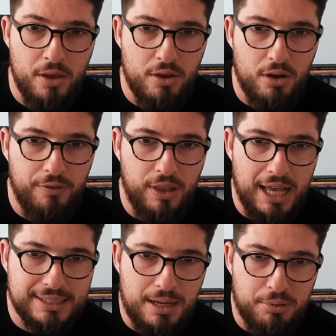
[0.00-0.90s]
Over the
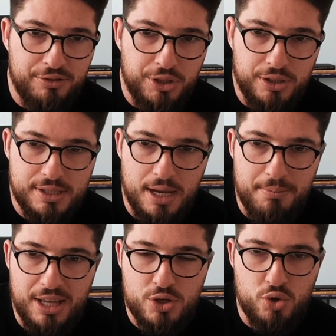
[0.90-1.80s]
last couple of years, I
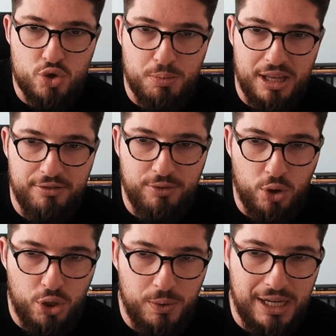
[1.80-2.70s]
managed to spend for
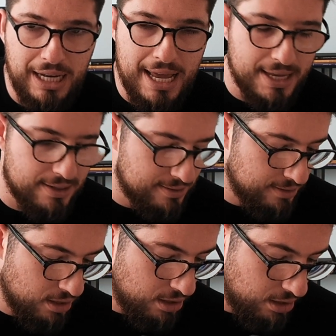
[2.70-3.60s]
3 clients
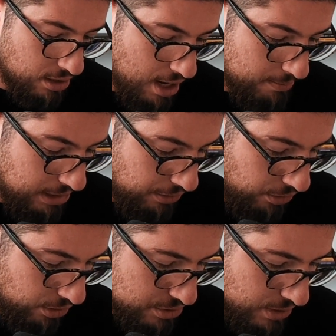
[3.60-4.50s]
$90 million
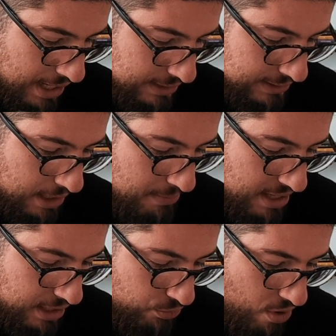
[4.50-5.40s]
on ads and
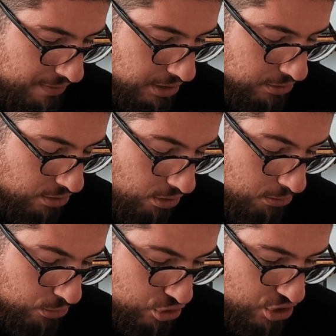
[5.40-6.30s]
making revenue
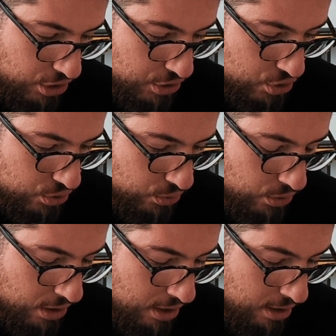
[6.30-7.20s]
almost $32
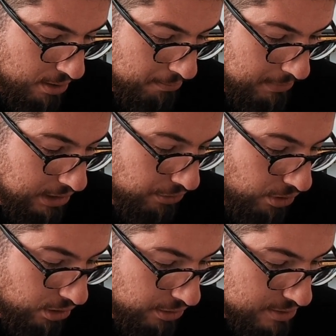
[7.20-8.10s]

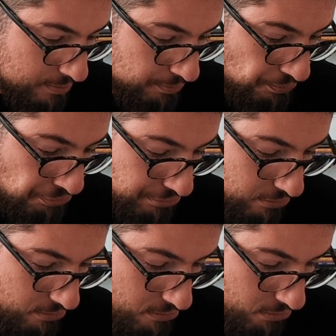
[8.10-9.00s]
million.
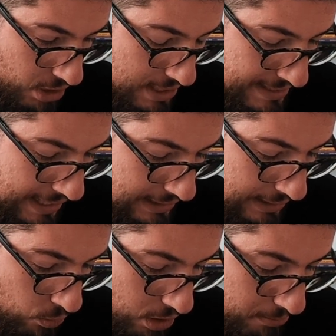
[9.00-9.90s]
I scaled
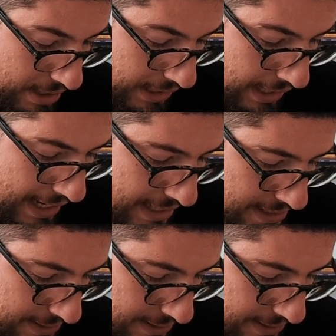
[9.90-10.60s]
one of my clients